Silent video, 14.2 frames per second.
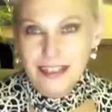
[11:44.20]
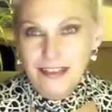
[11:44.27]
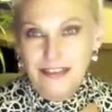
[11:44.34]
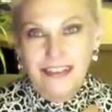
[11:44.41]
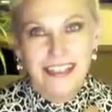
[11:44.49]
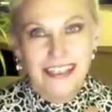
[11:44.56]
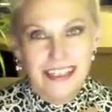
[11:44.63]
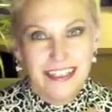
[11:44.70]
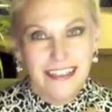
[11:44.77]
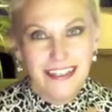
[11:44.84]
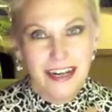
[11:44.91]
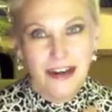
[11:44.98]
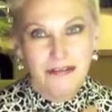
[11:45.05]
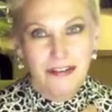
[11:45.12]
interesting
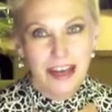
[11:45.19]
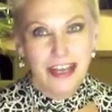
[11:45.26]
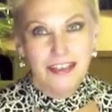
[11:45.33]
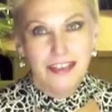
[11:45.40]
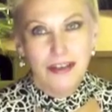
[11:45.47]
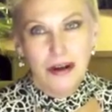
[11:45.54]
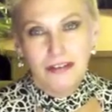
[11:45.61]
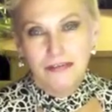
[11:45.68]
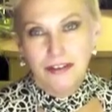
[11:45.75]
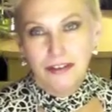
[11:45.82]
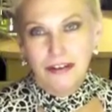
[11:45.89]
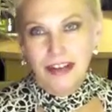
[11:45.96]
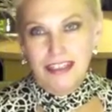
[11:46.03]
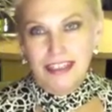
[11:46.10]
that I read, on
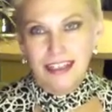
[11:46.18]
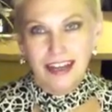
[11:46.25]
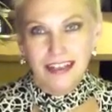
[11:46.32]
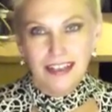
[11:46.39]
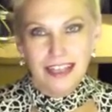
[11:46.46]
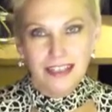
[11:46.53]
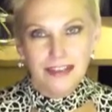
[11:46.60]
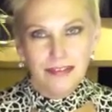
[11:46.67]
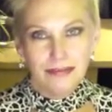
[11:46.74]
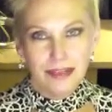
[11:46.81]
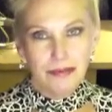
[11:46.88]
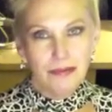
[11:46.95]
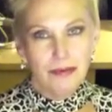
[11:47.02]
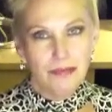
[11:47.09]
Fragrantica, I like to
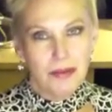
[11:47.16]
read